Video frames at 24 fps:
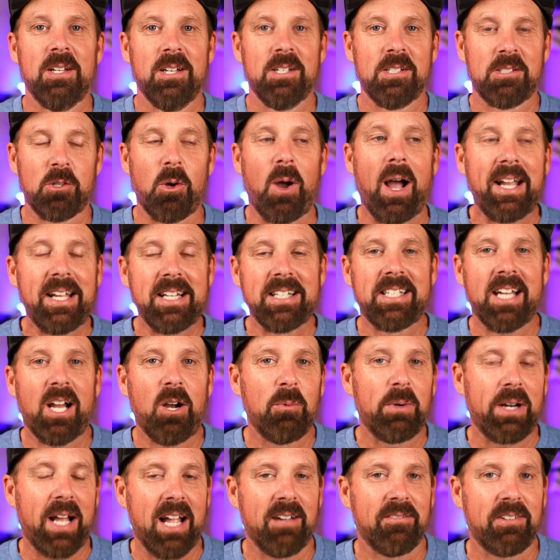so I can
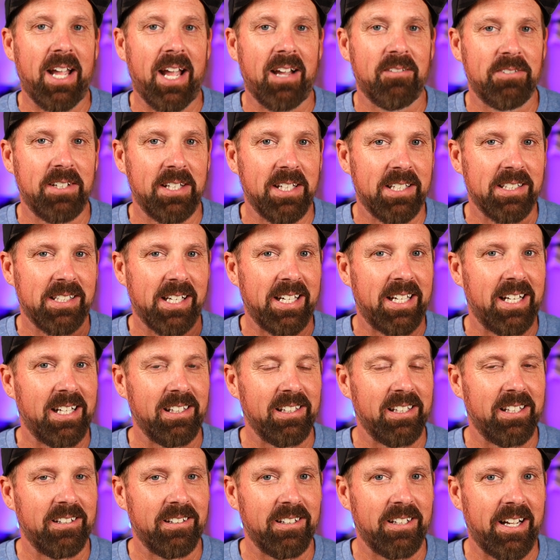tell when I have caffeine because I get a
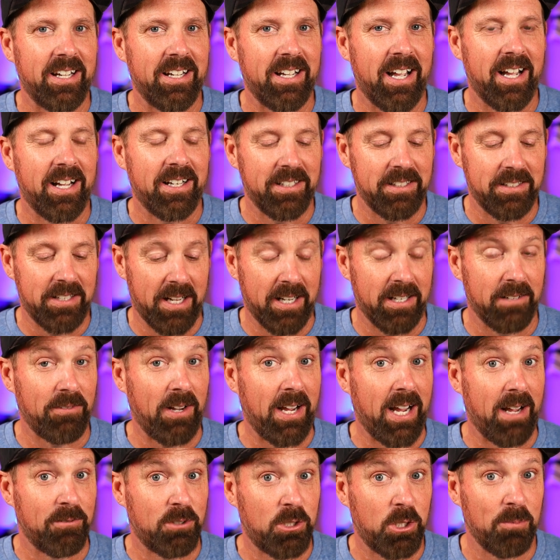little lightheaded. And if
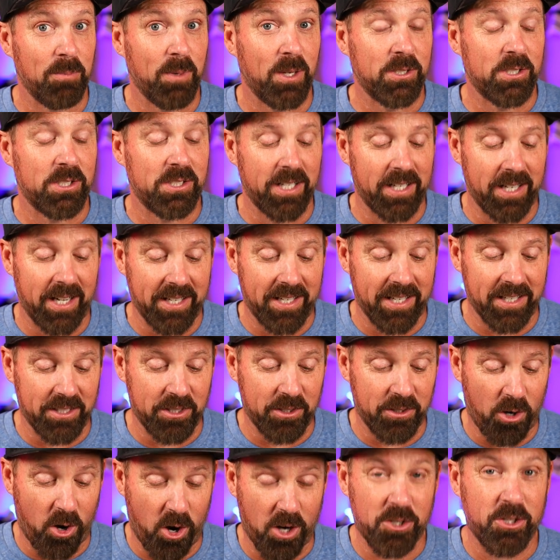I have too much, then I get
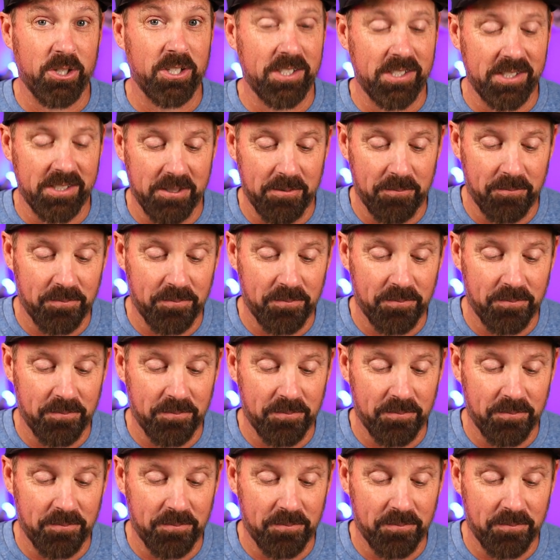nauseous.